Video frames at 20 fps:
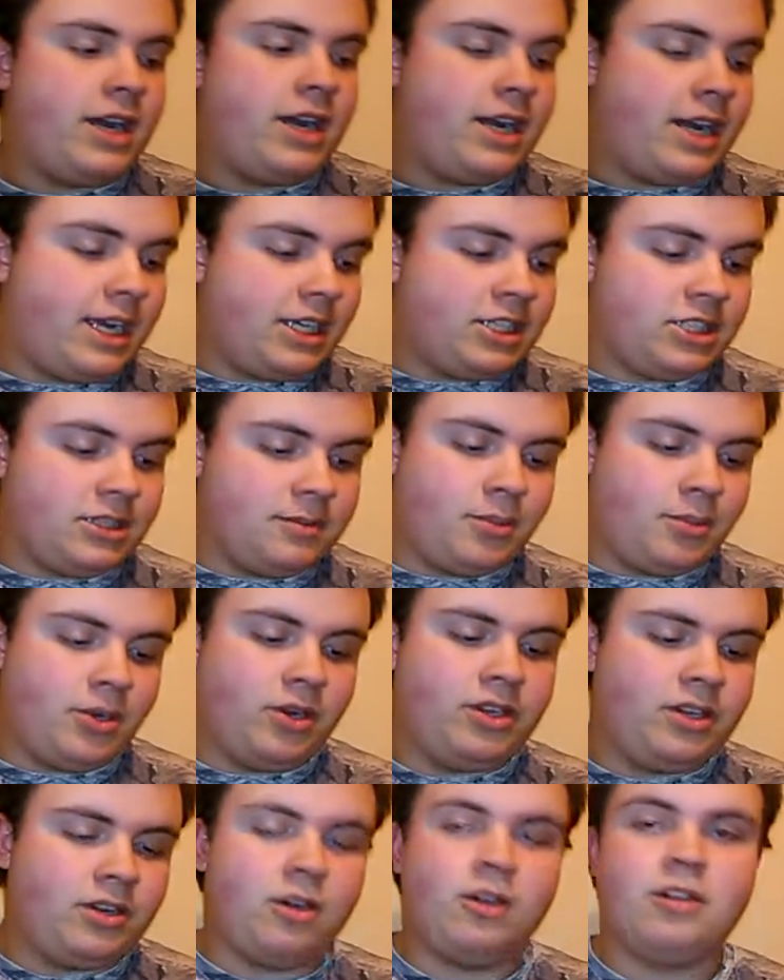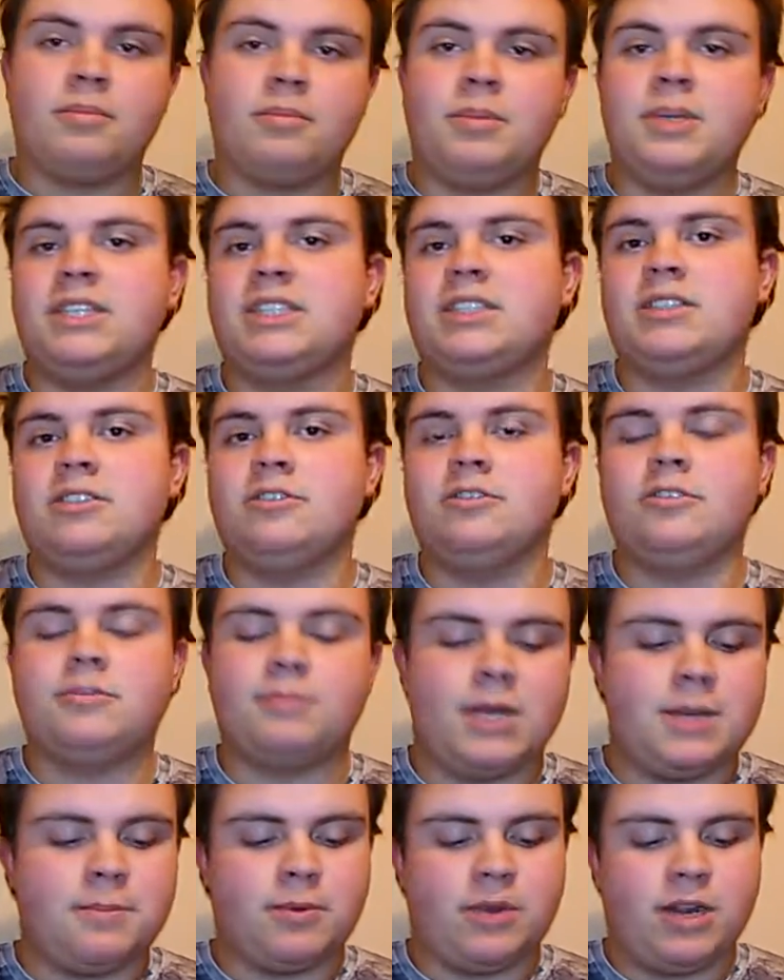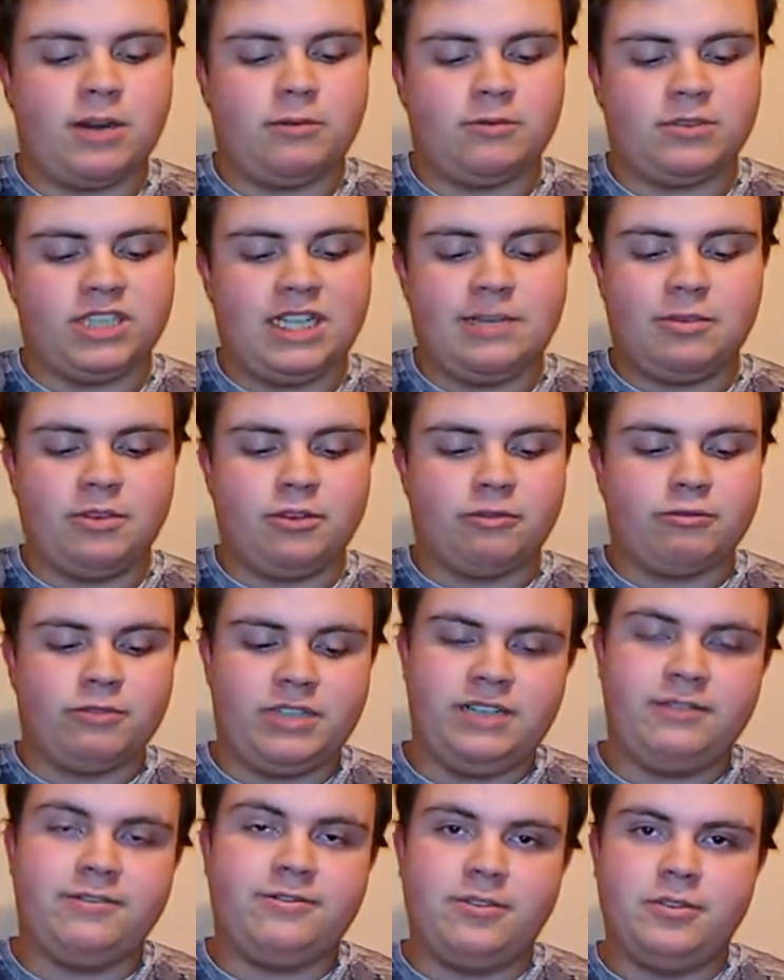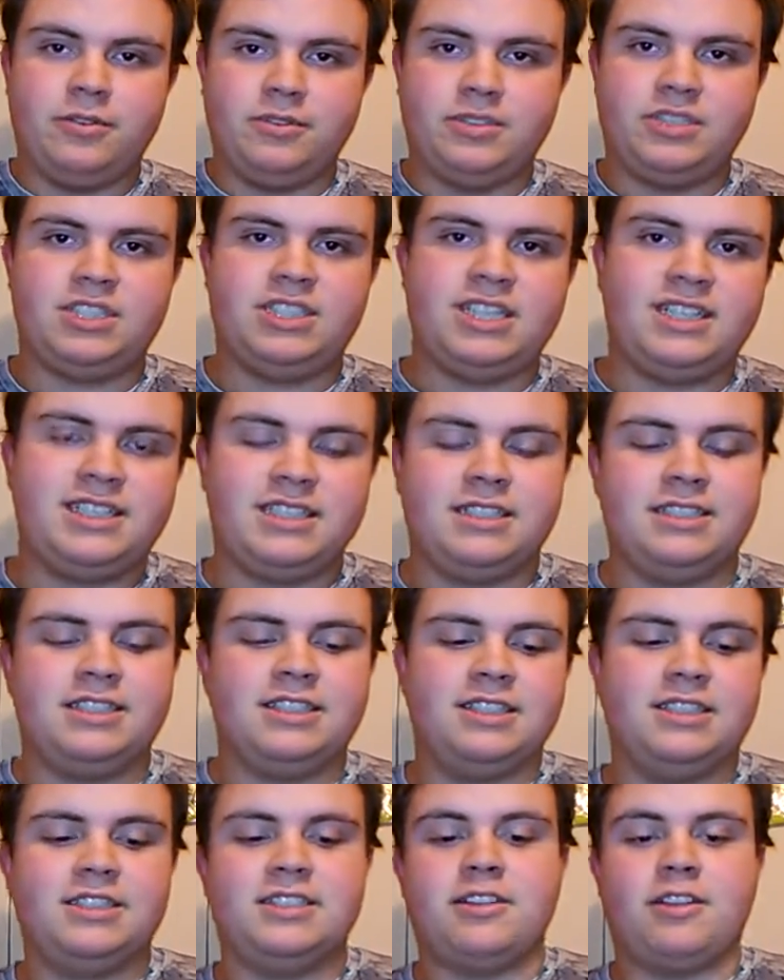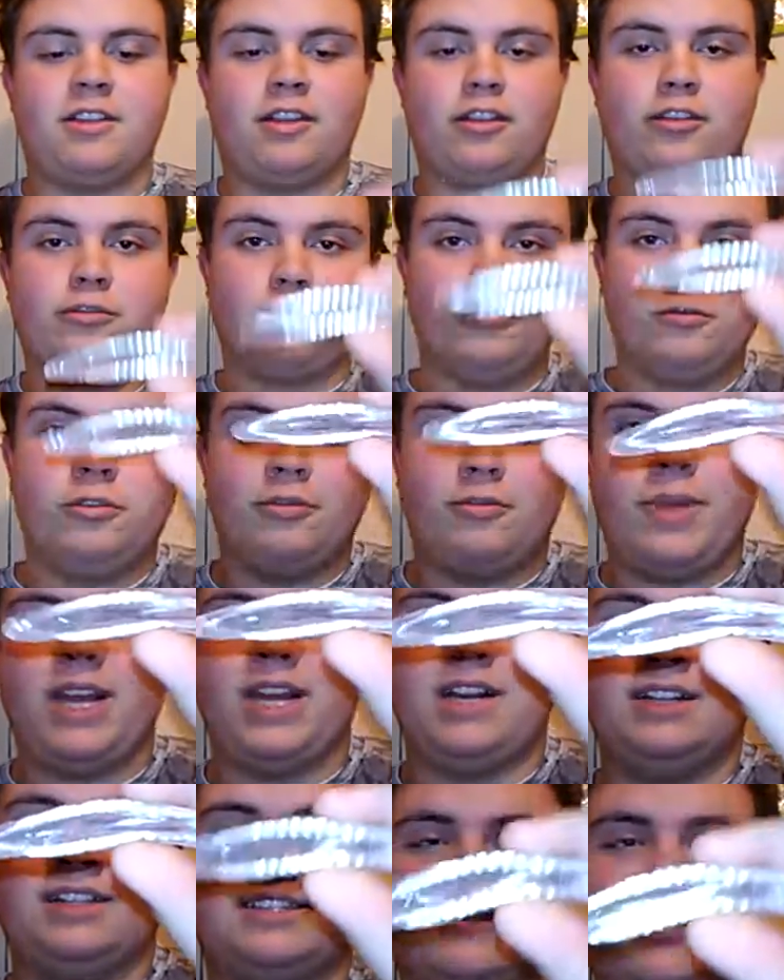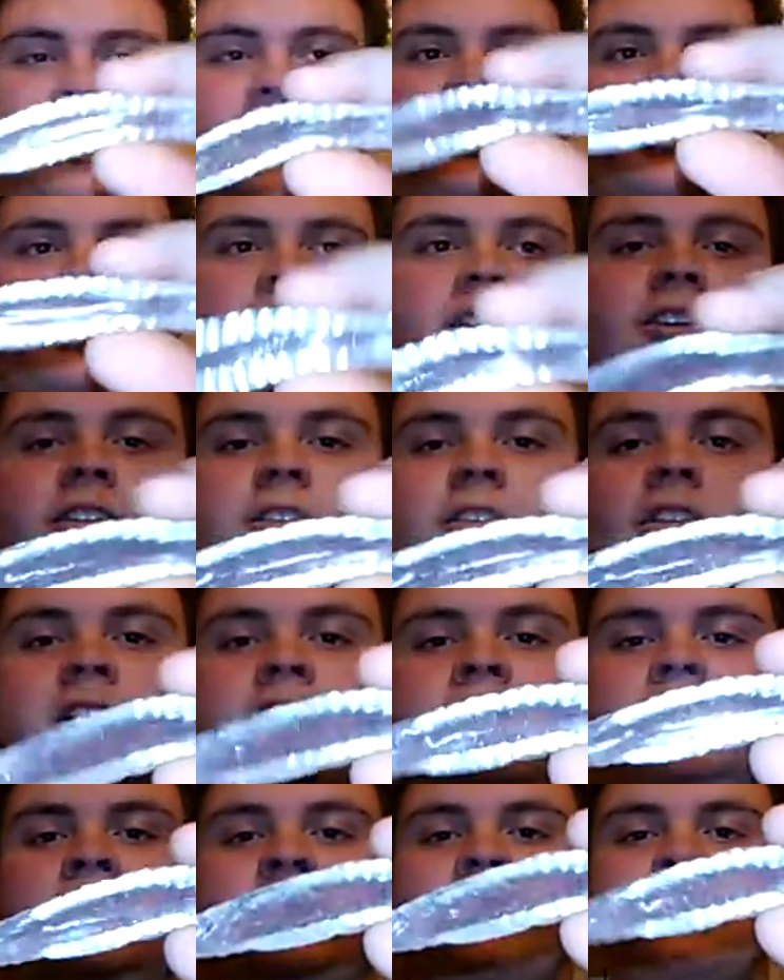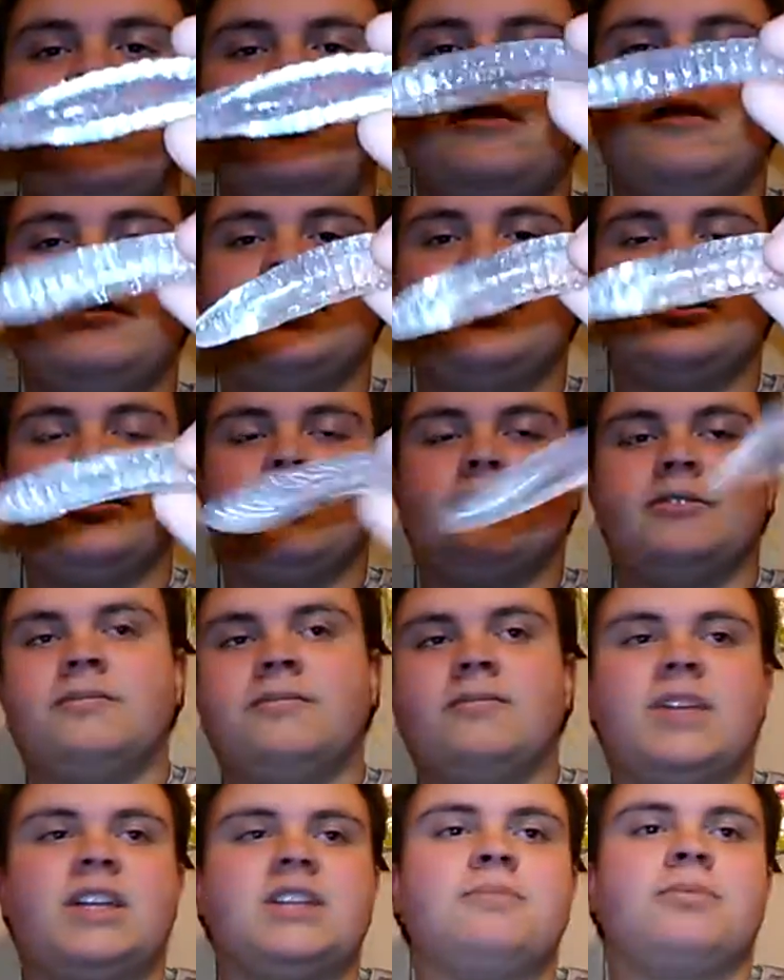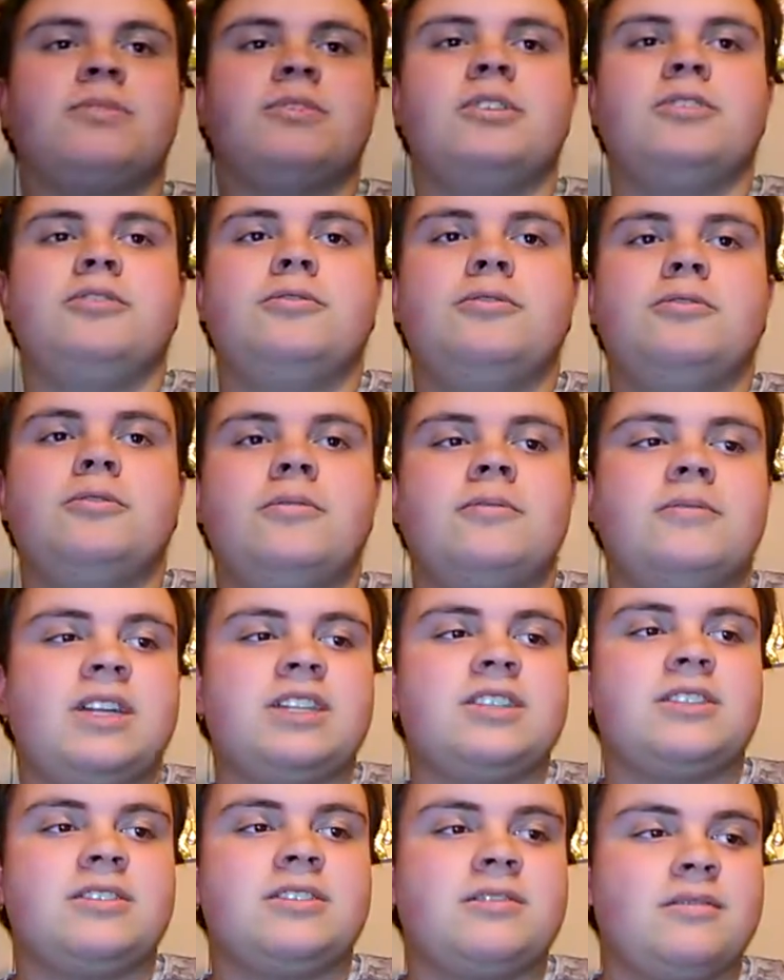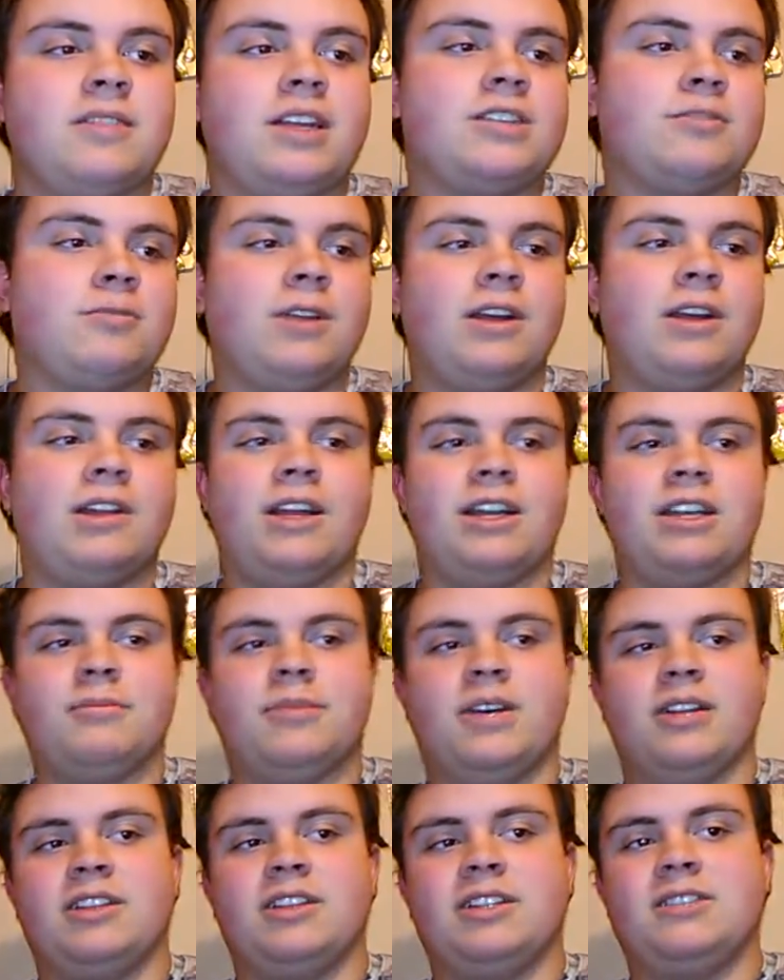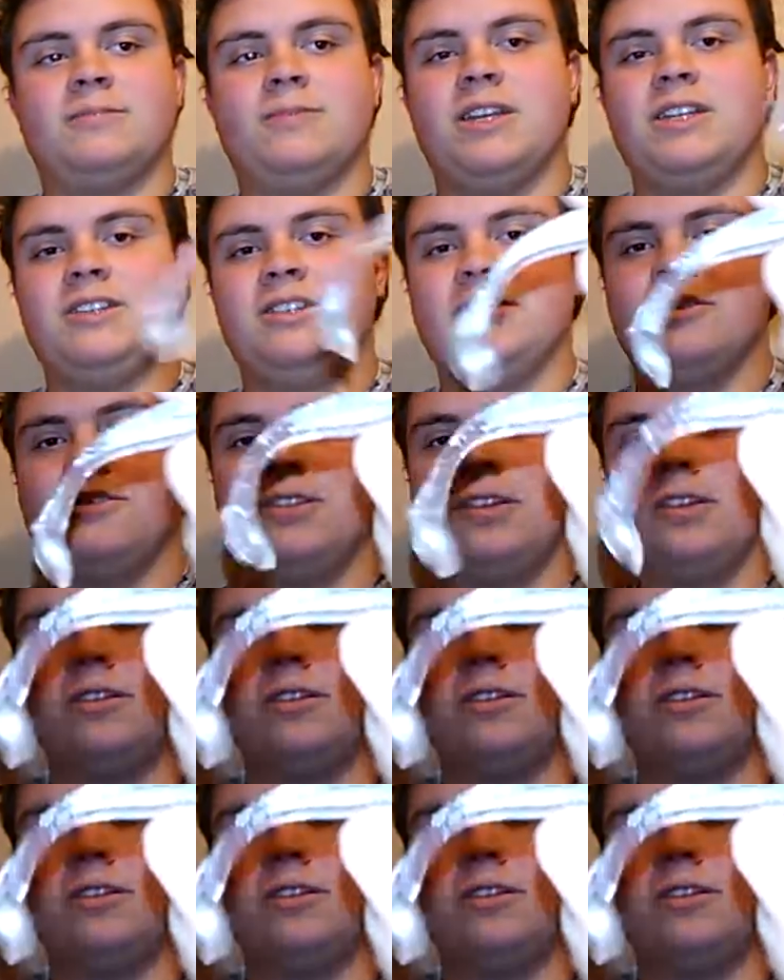And I actually put it on a piece of newspaper and was able to read full sentences through the bait. It's that clear. So that's pretty cool. That's what I like about these baits here.